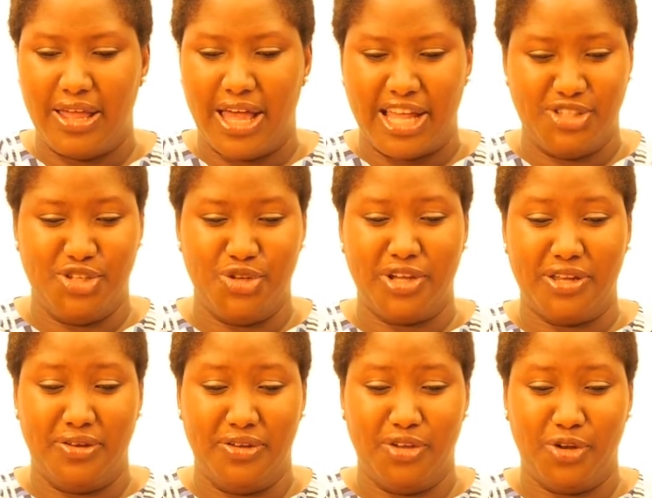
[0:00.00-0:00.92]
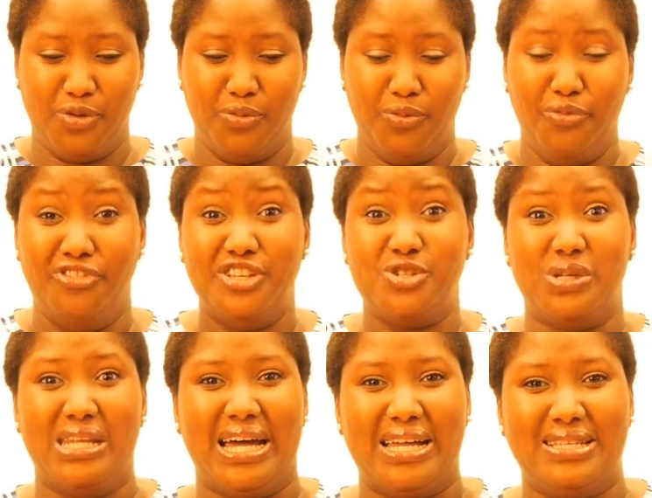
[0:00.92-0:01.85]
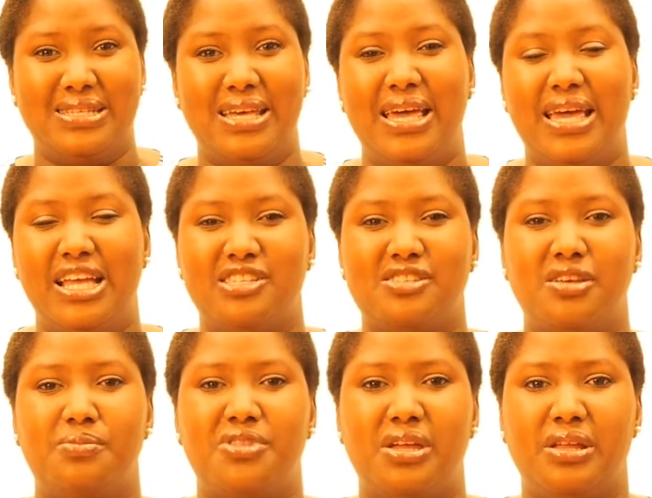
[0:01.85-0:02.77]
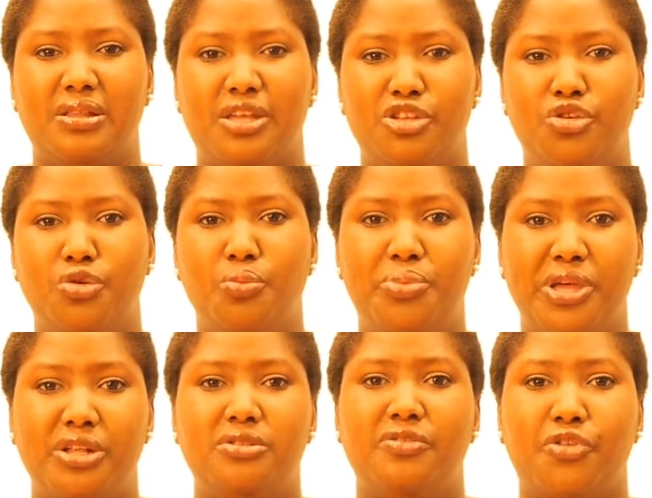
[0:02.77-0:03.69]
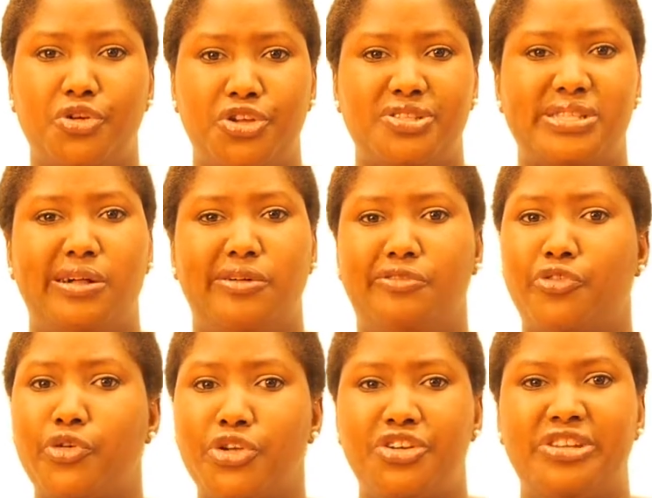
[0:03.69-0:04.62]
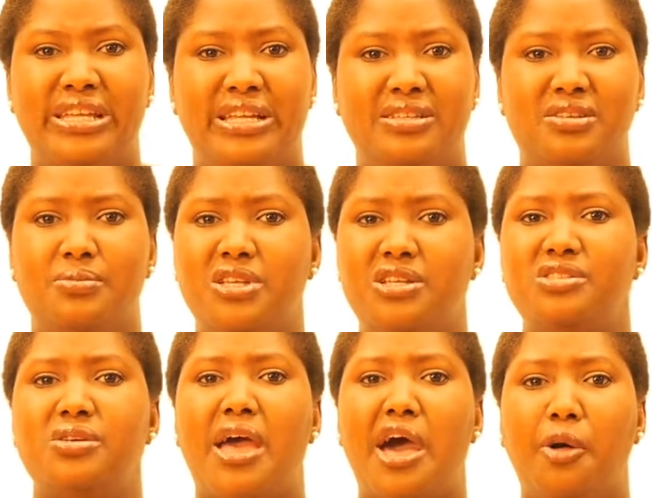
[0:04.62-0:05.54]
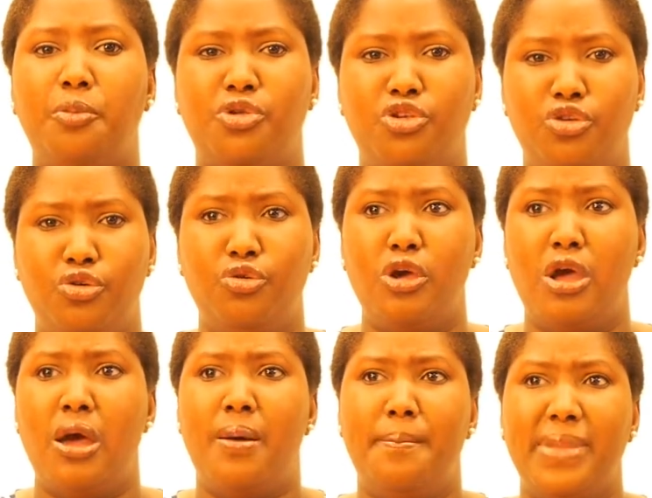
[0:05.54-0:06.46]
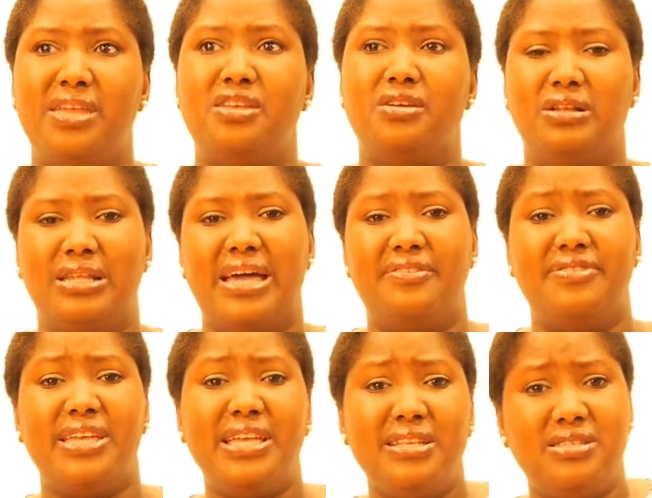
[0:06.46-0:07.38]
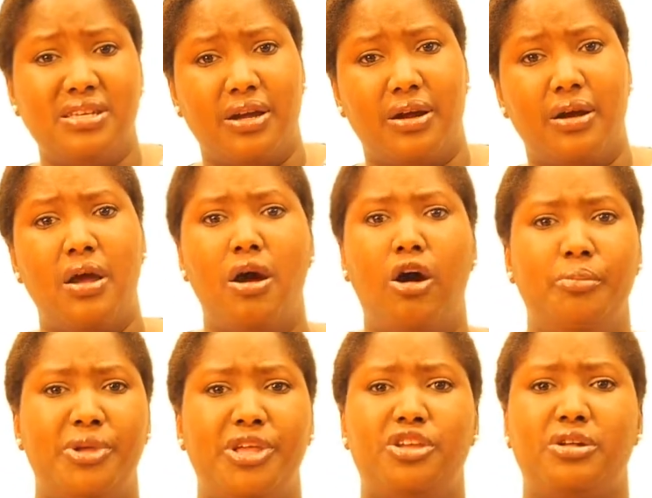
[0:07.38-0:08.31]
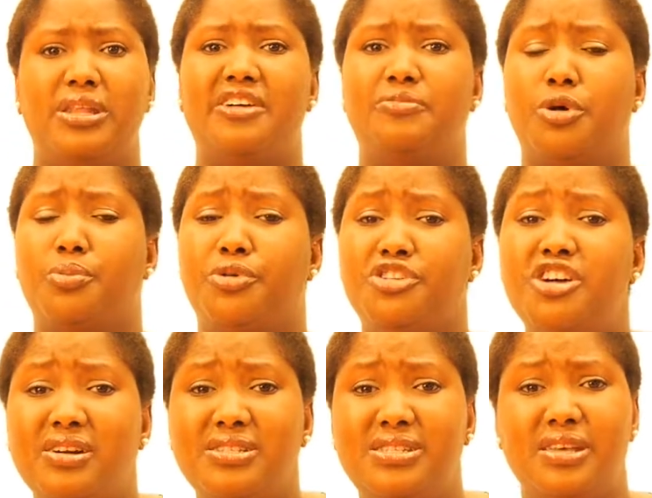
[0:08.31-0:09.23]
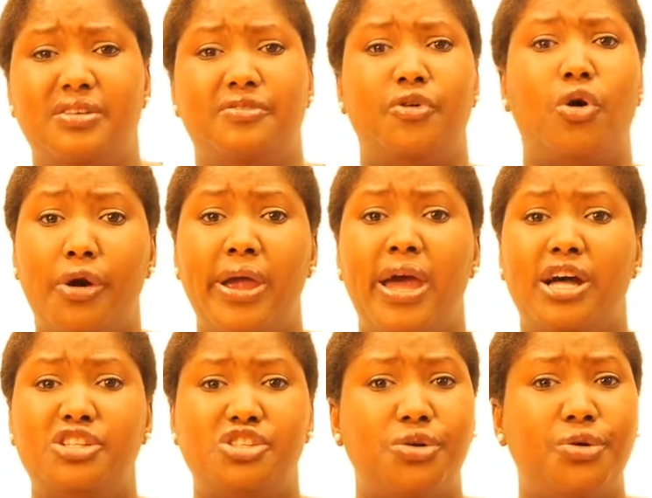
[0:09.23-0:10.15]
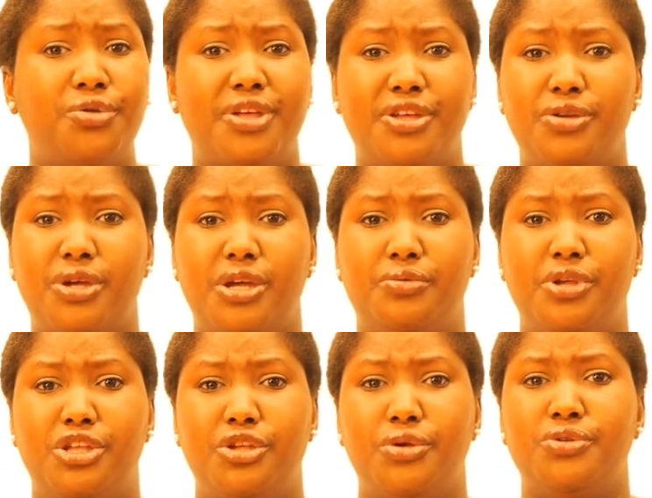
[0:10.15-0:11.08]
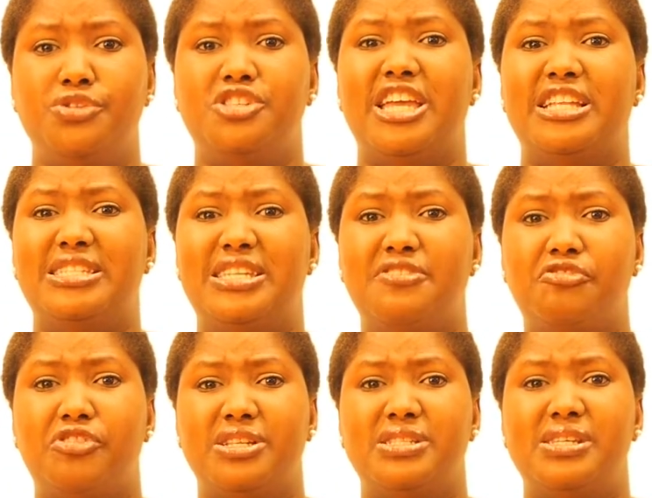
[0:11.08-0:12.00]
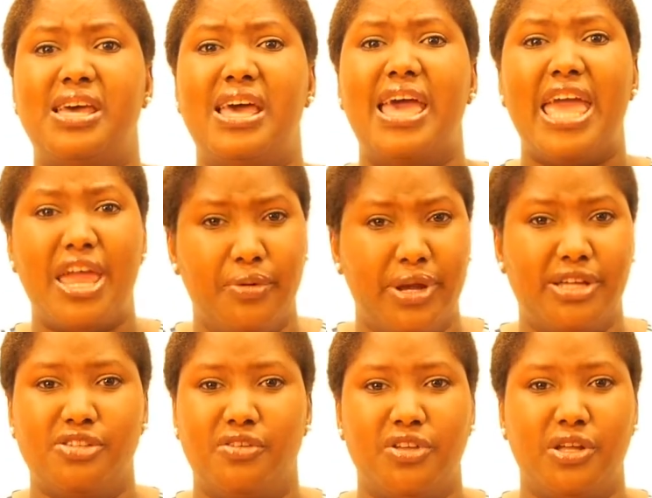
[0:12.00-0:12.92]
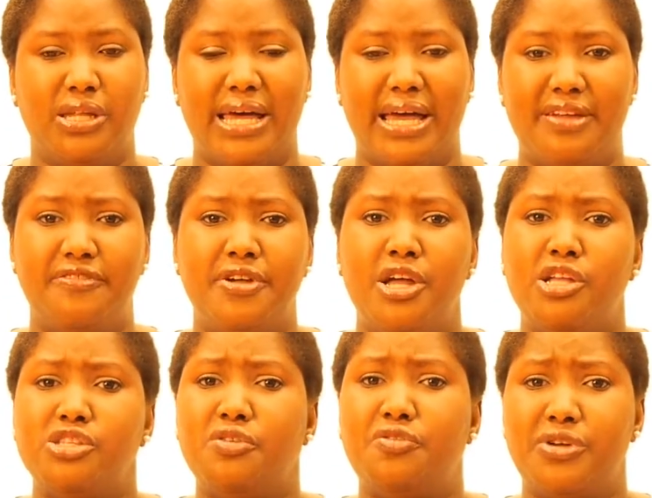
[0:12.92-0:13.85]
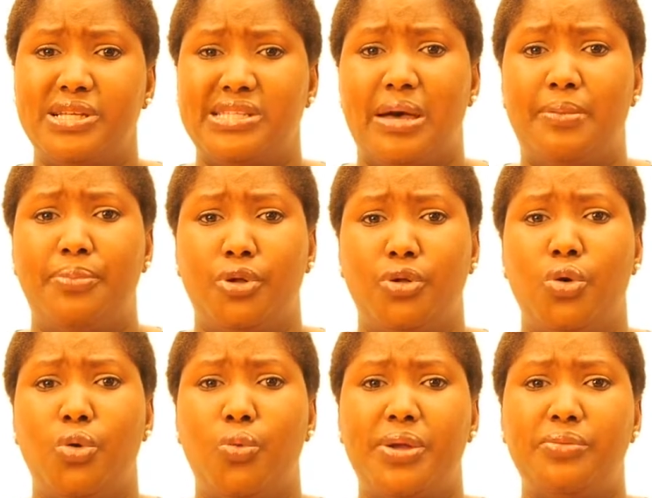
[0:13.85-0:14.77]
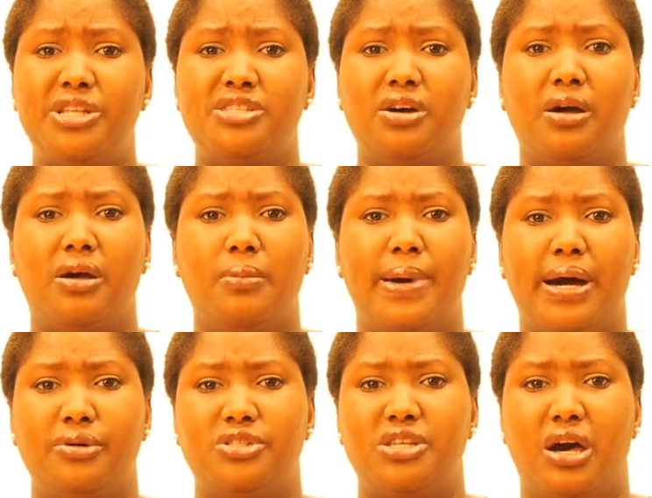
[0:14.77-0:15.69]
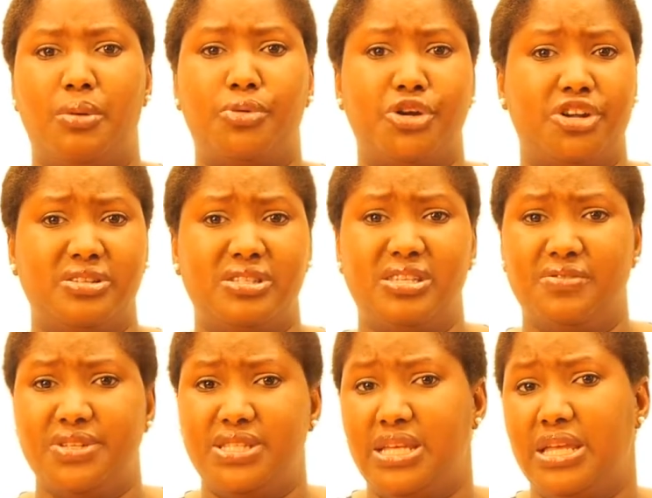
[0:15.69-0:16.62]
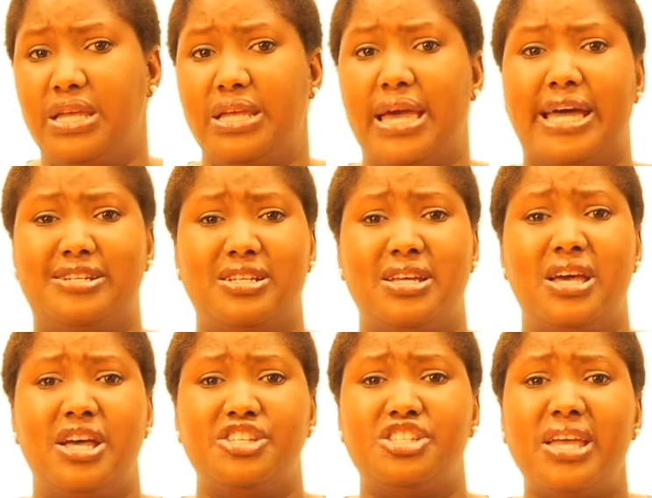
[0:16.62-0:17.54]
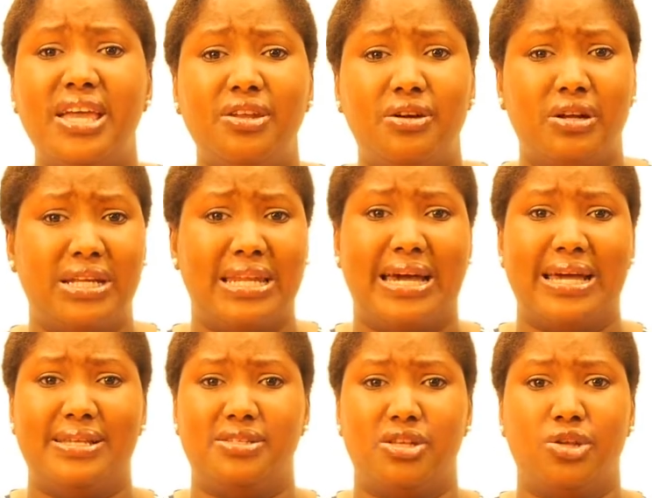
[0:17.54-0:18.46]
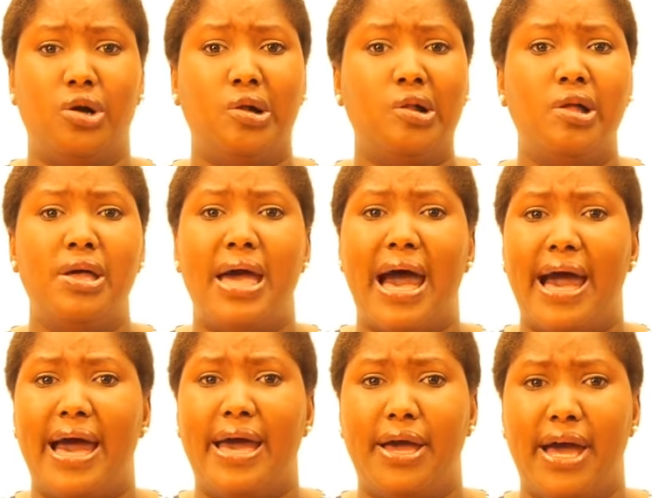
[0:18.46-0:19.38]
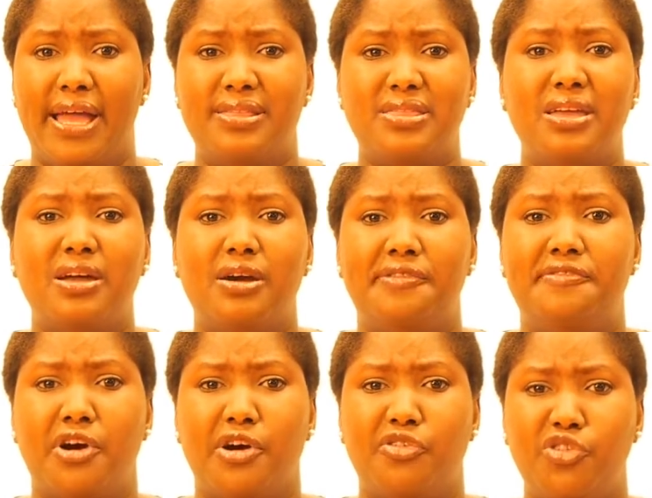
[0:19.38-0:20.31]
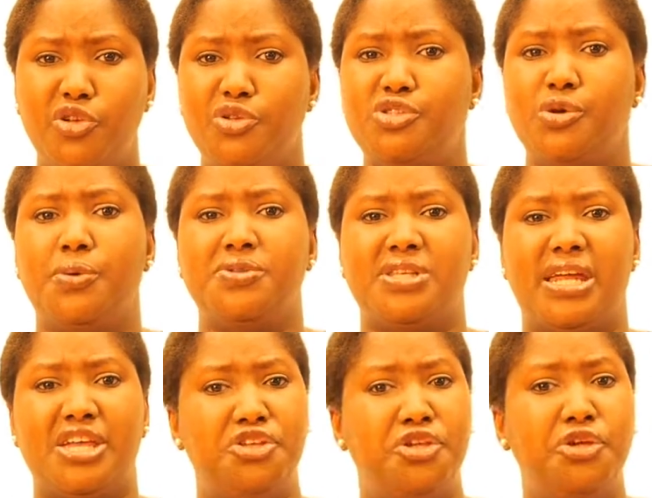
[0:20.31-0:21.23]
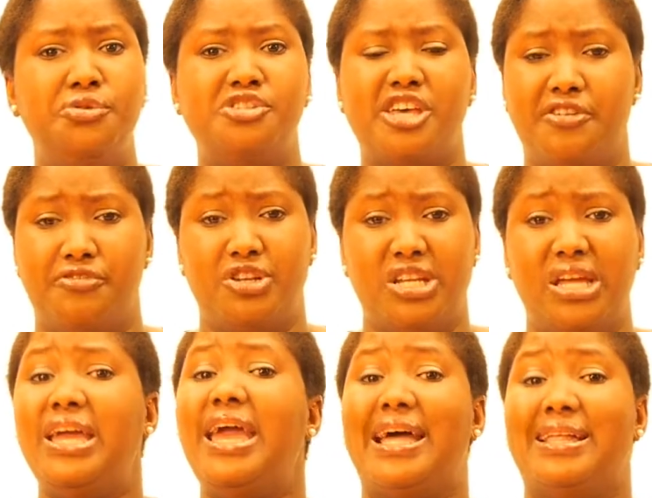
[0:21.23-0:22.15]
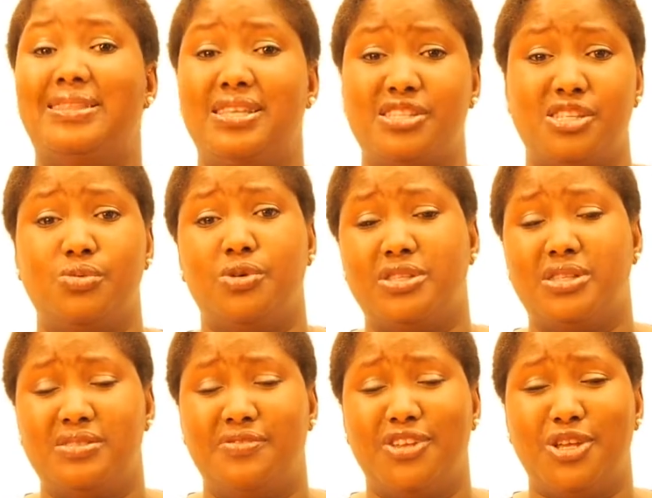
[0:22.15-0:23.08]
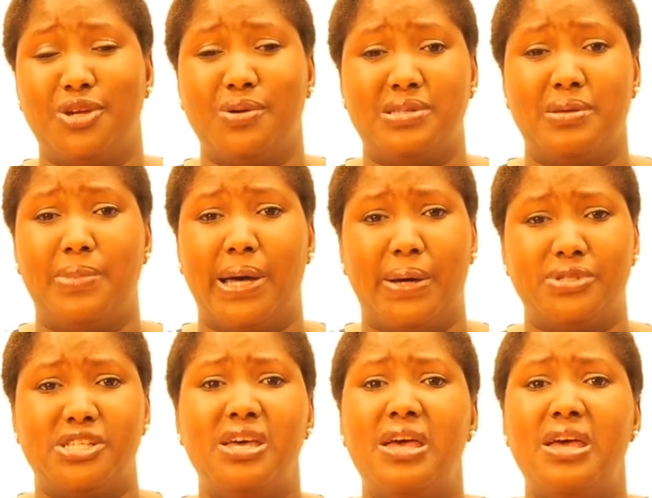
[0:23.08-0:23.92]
as you can visualize, is something that you build for yourself, for your needs, something to help you make your life easier or make your life more productive, or a tool that you can reuse in different areas of your life. So for example, when we talk about productivity and staying organized and all, I think of a few tools that I use every day, and this is what this video is about.